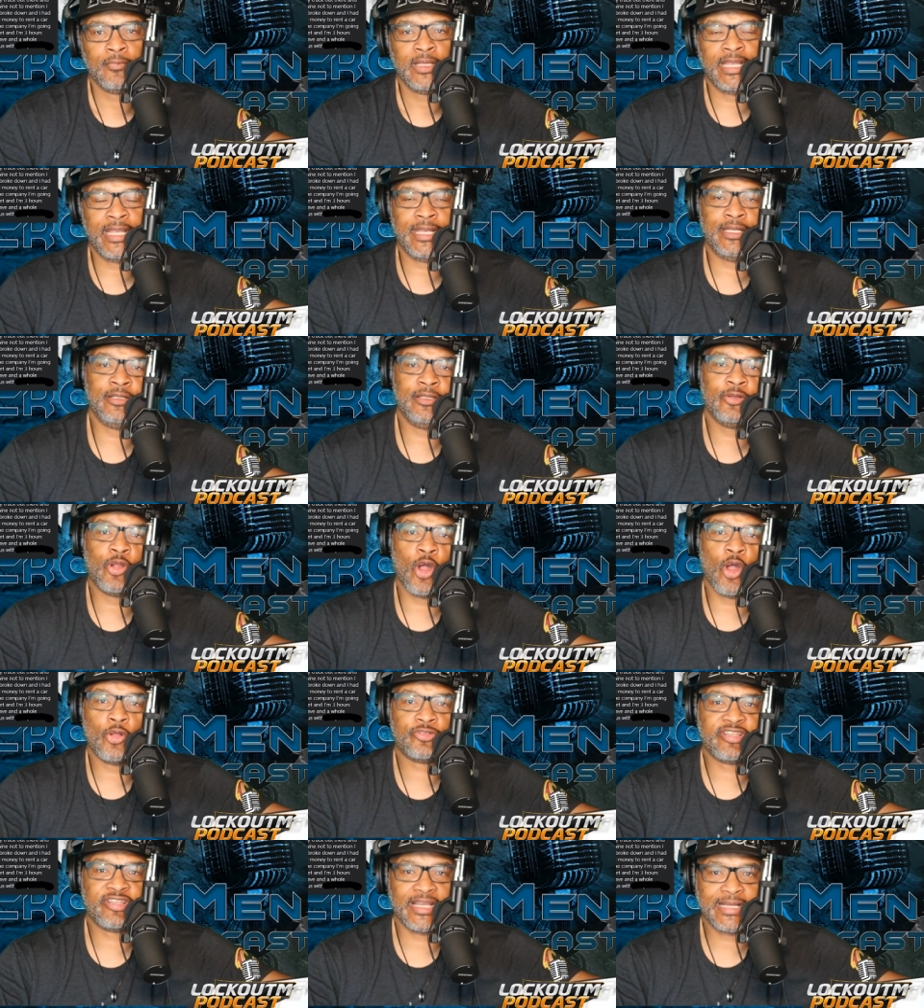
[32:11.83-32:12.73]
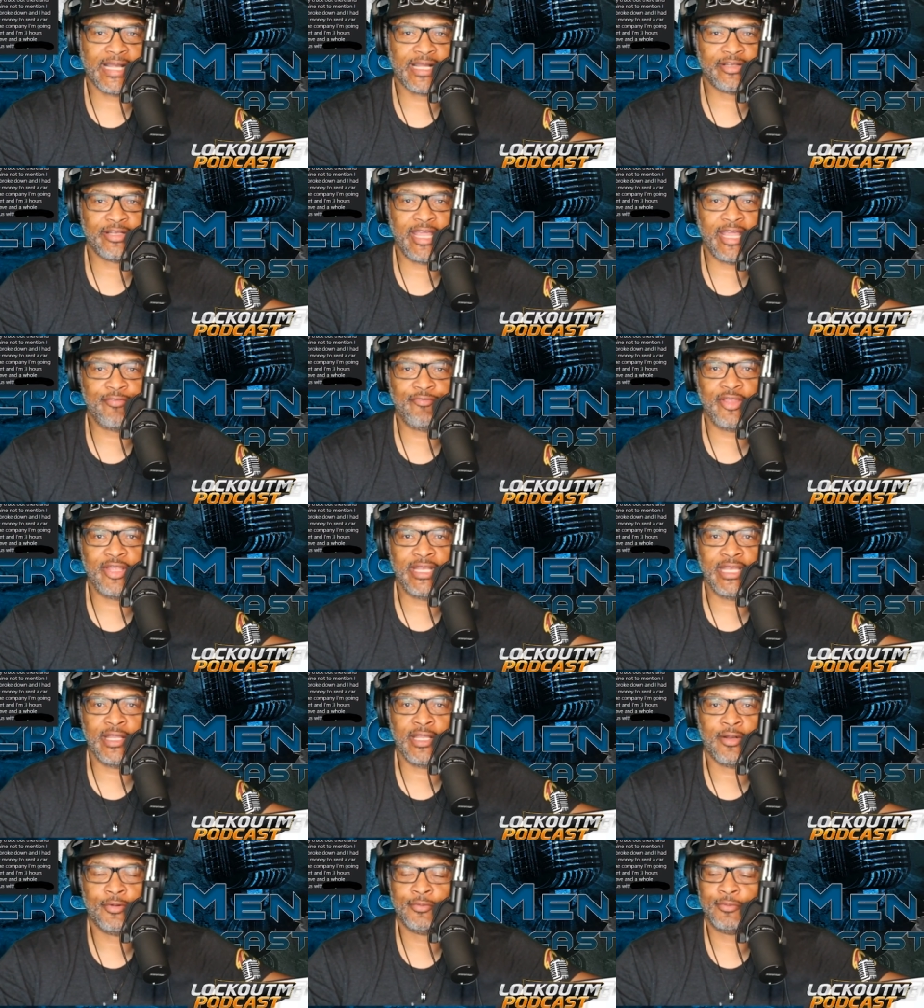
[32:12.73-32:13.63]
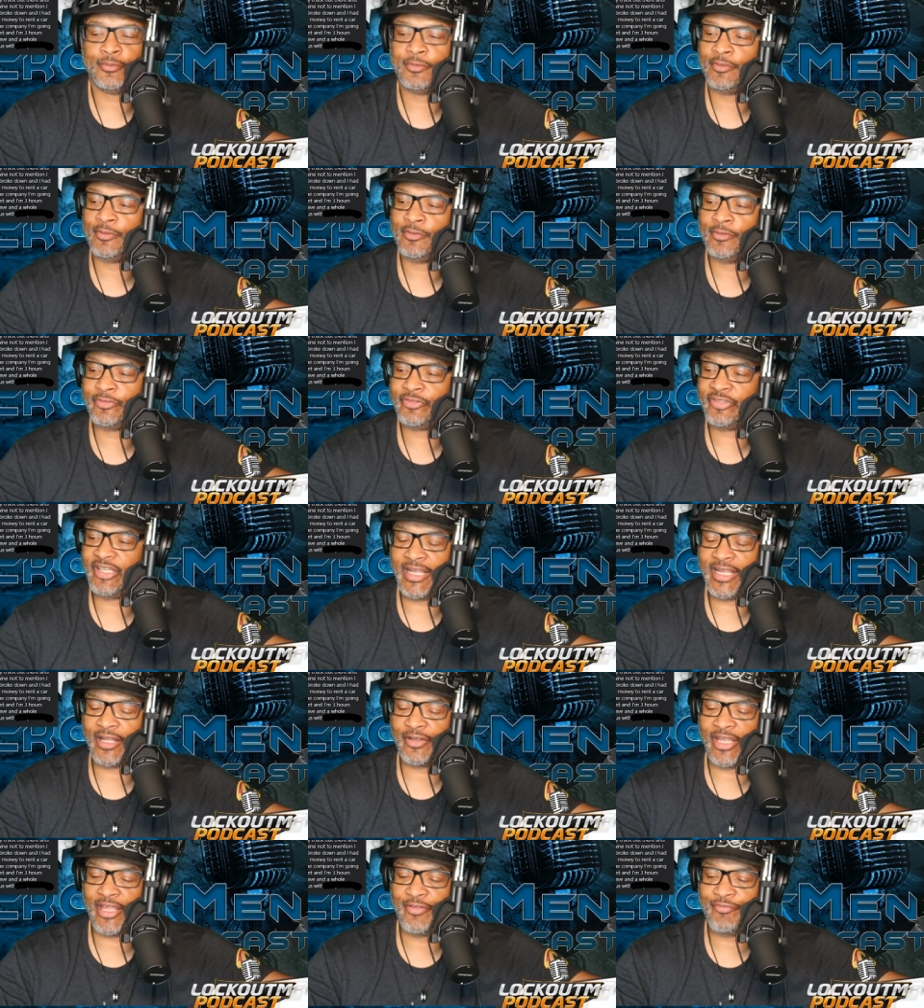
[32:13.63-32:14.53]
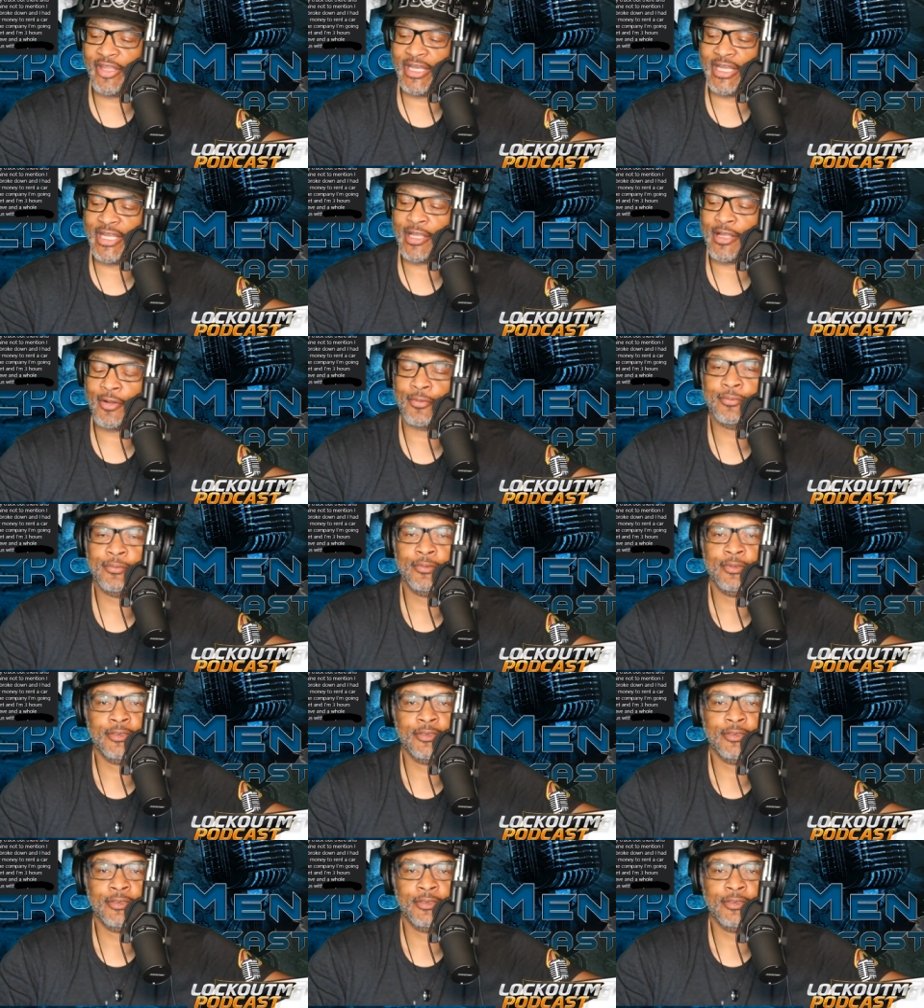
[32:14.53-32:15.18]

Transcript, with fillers: And go check out that video. Check out that video.